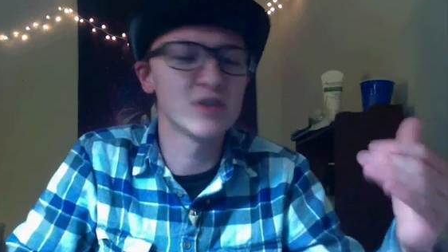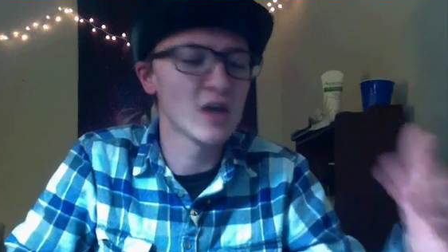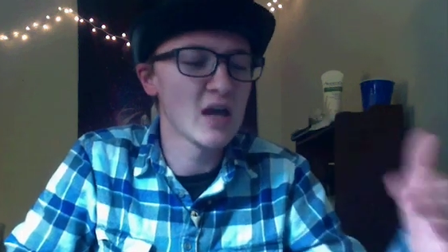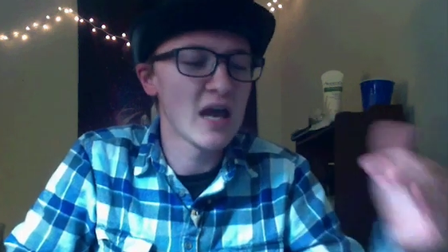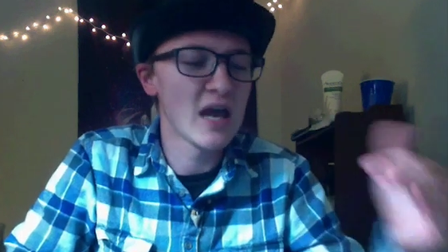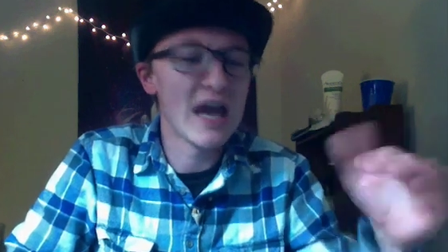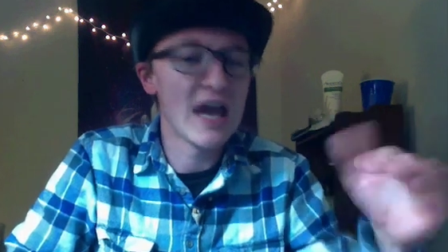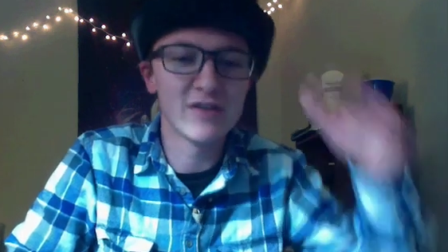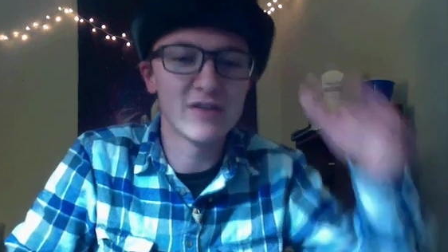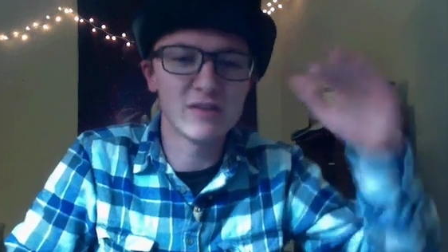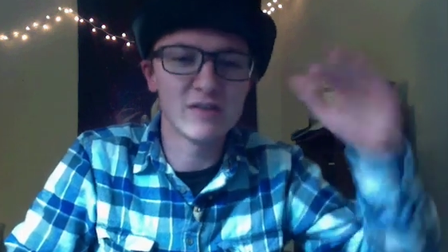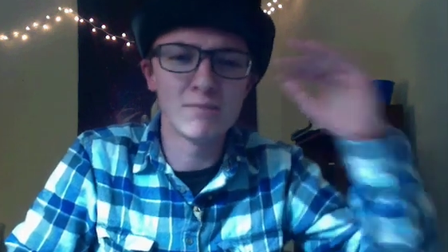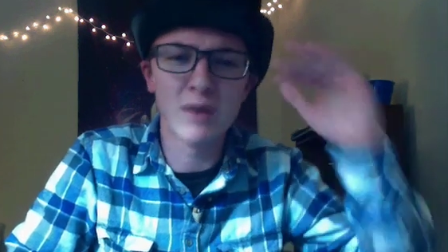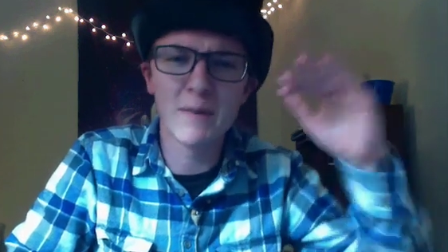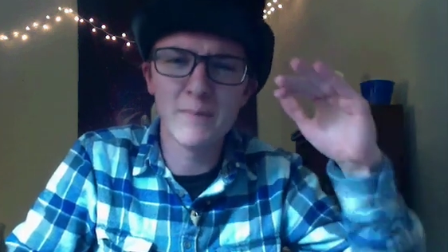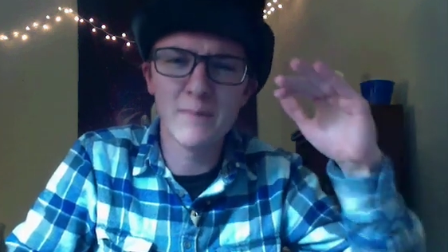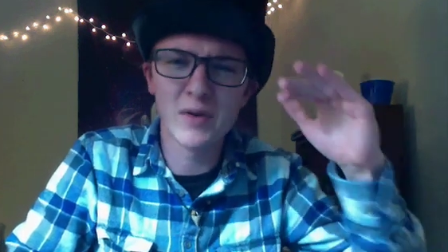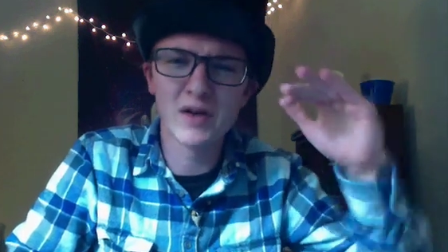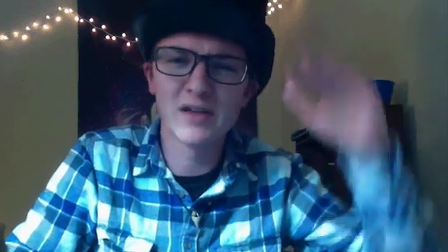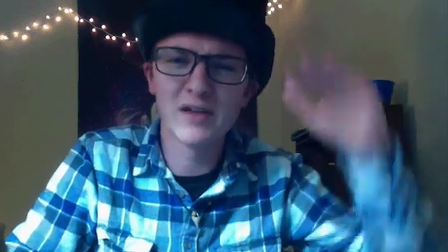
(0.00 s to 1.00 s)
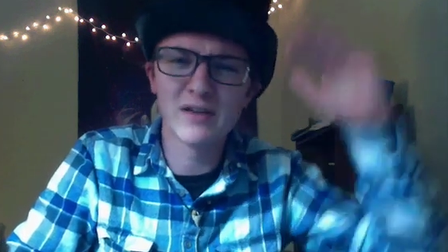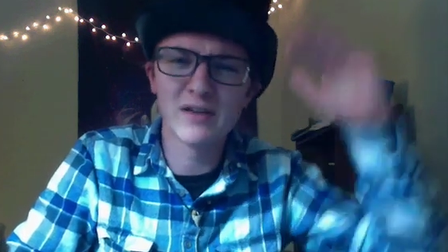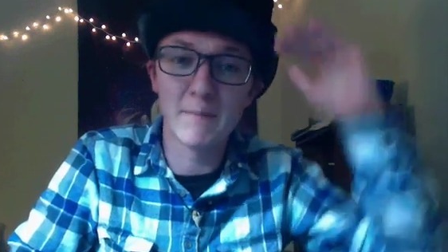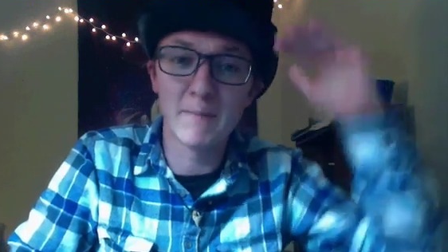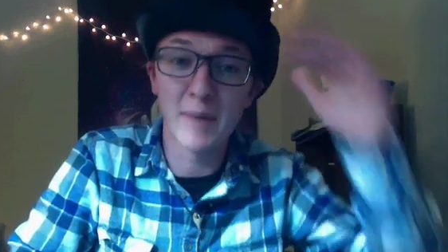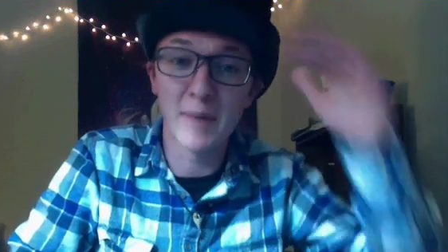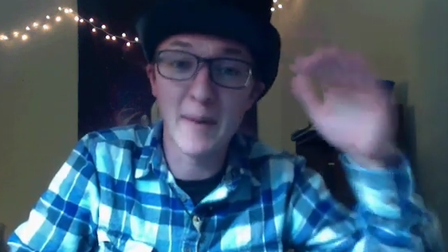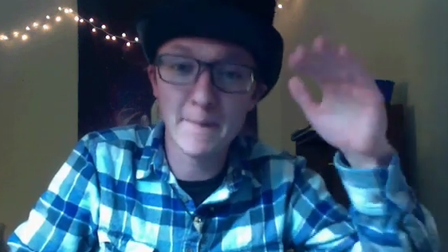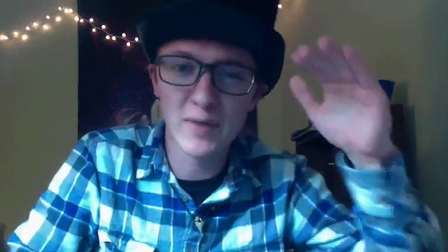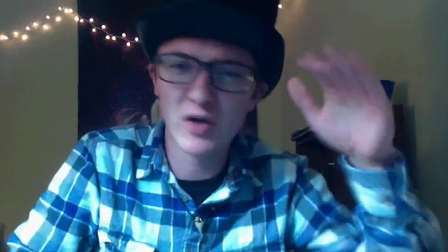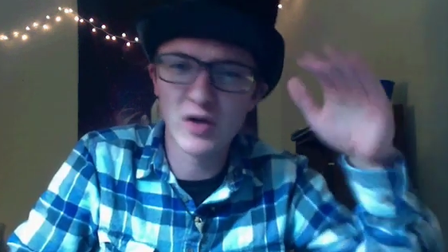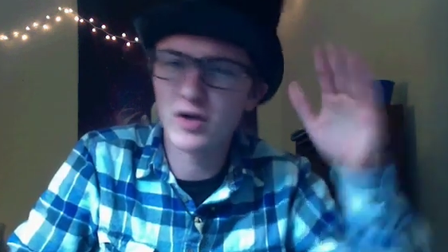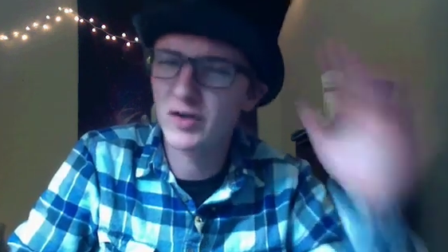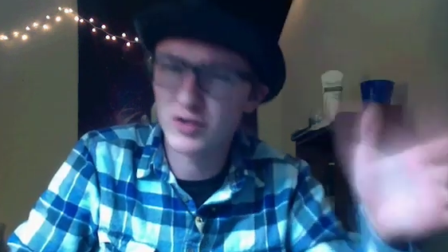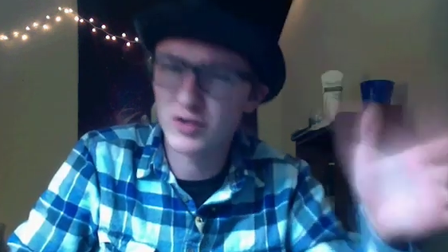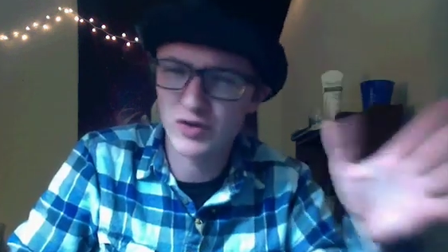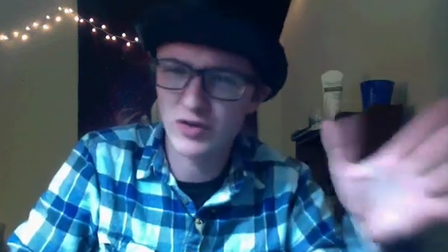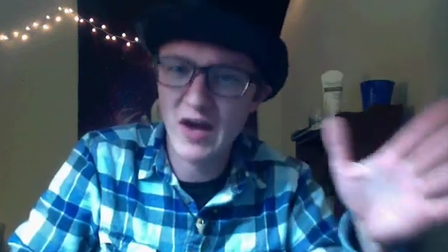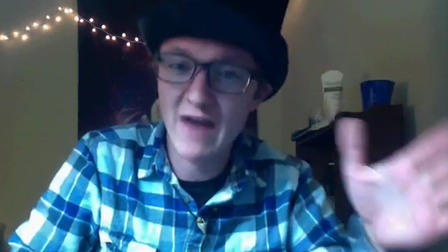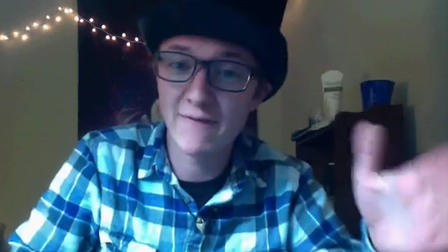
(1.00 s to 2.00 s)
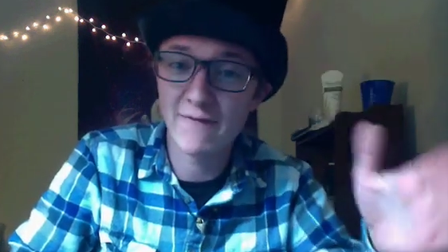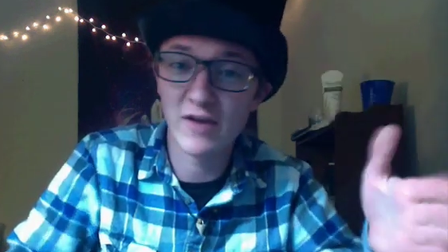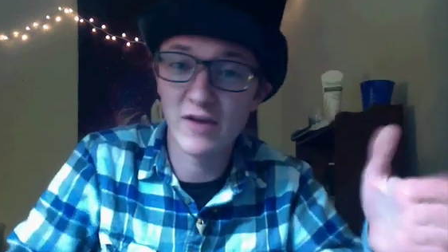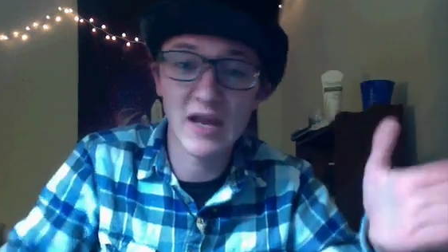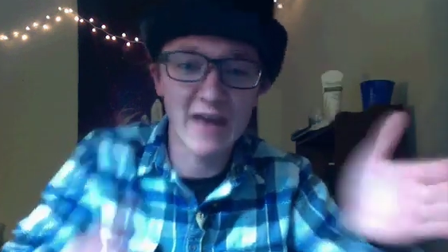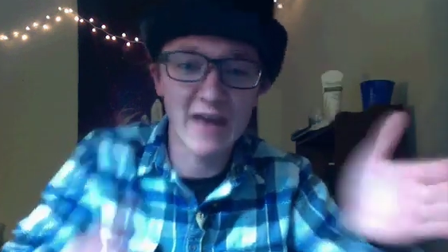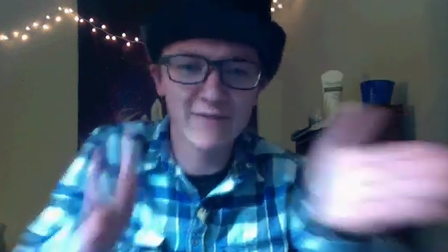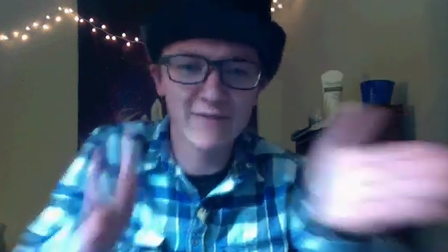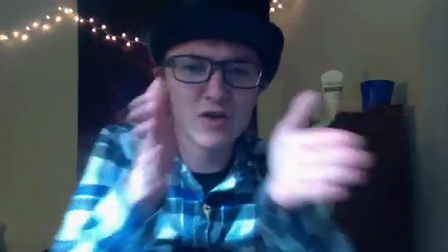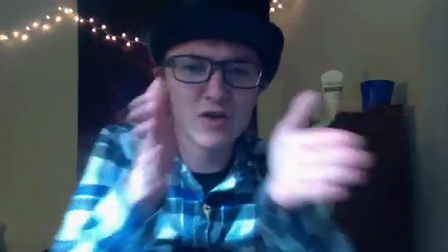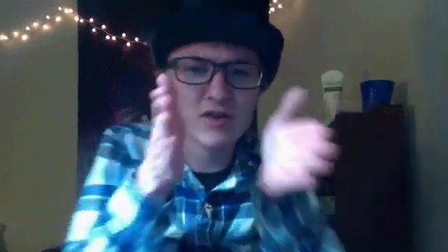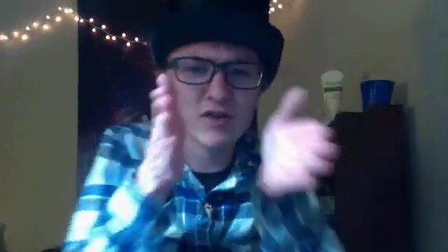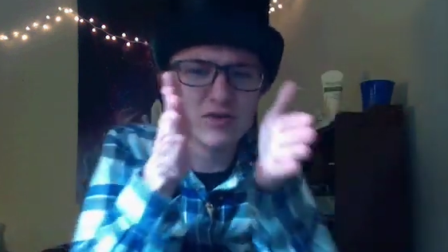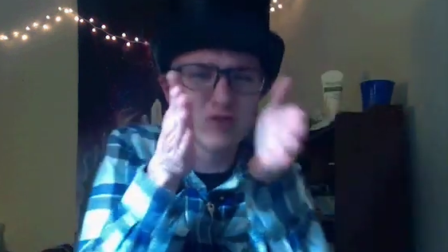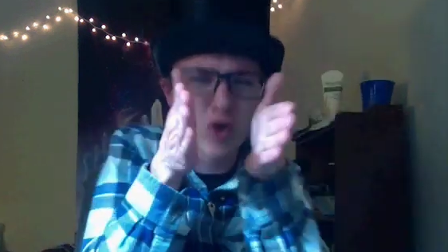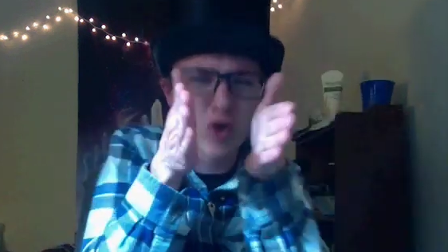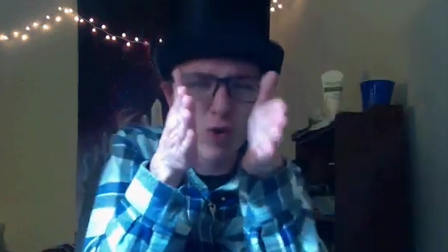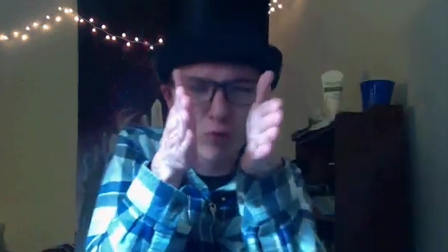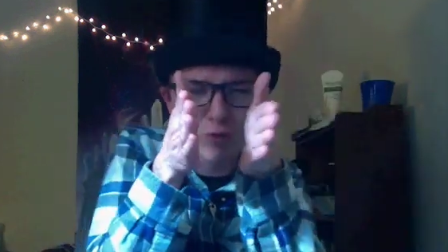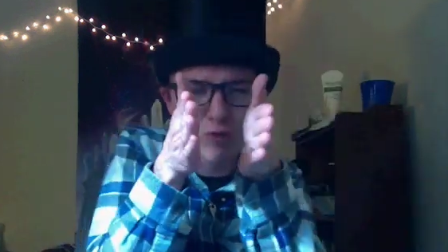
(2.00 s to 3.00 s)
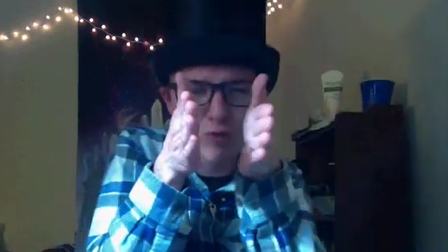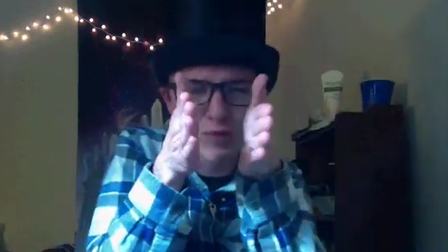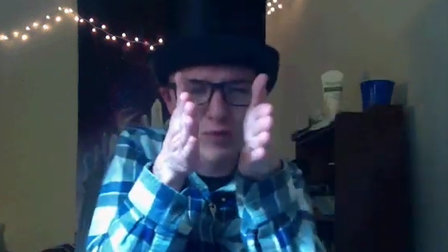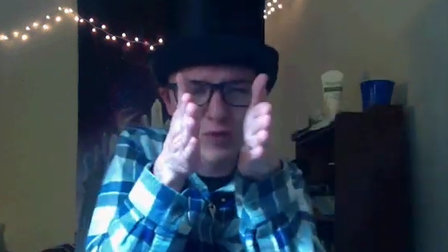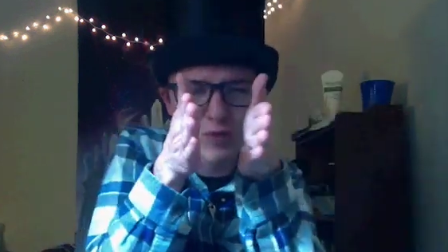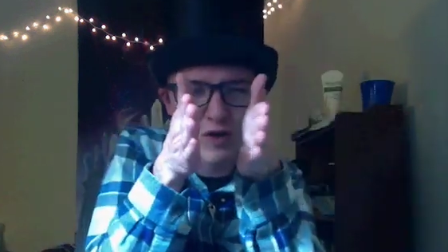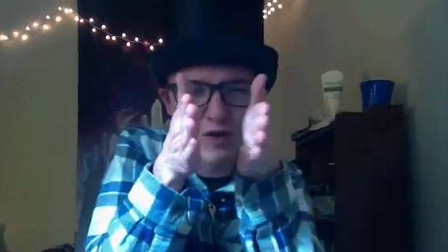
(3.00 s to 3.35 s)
bumper to bumper traffic. If there is no room between cars,